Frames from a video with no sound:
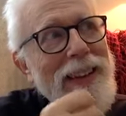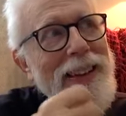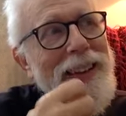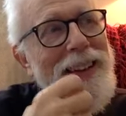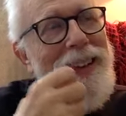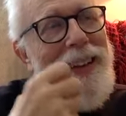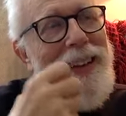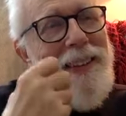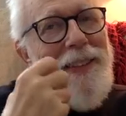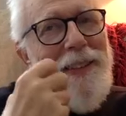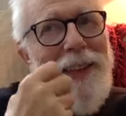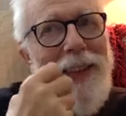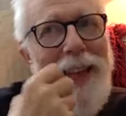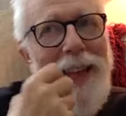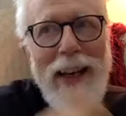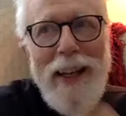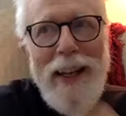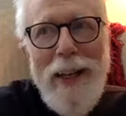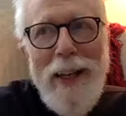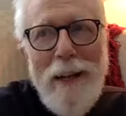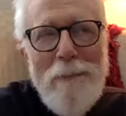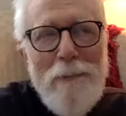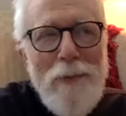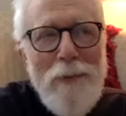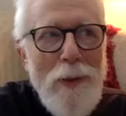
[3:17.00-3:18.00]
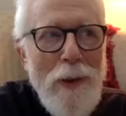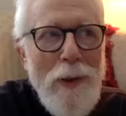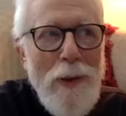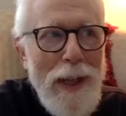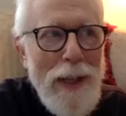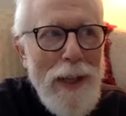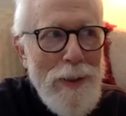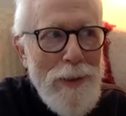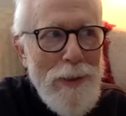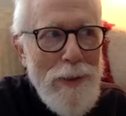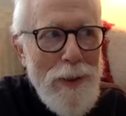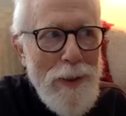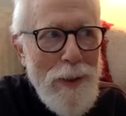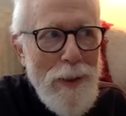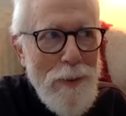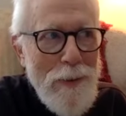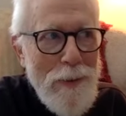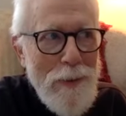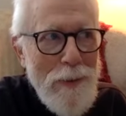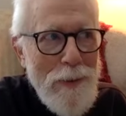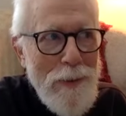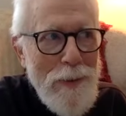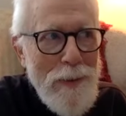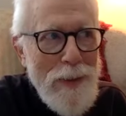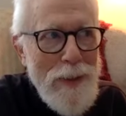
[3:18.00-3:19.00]
in that, I'm trying
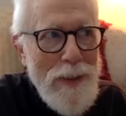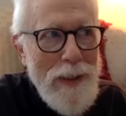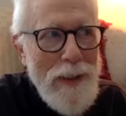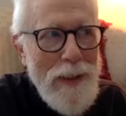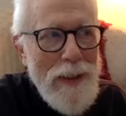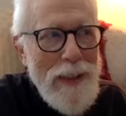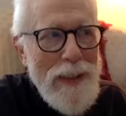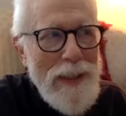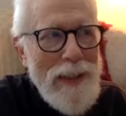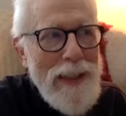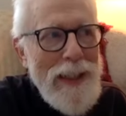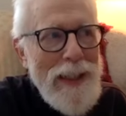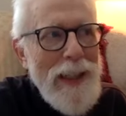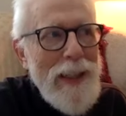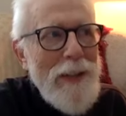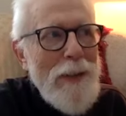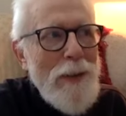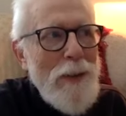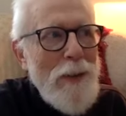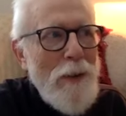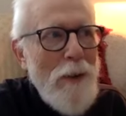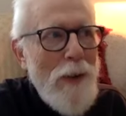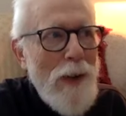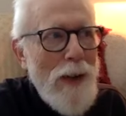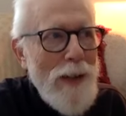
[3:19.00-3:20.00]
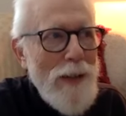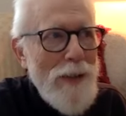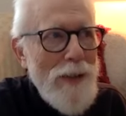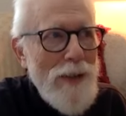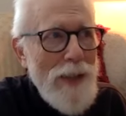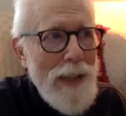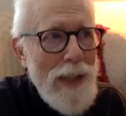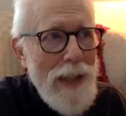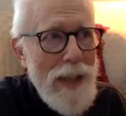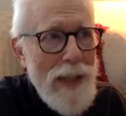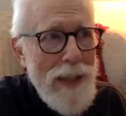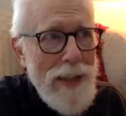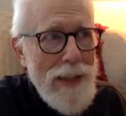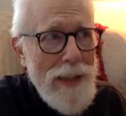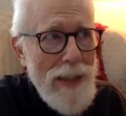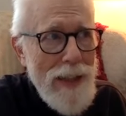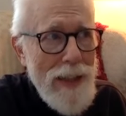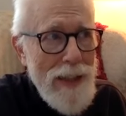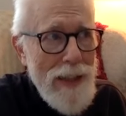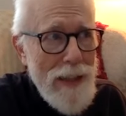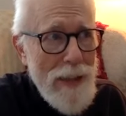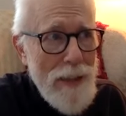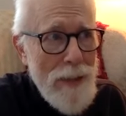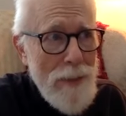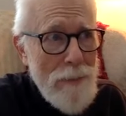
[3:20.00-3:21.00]
to get across the
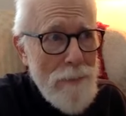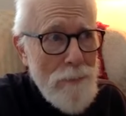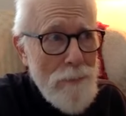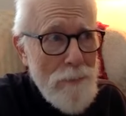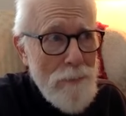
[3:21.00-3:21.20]
idea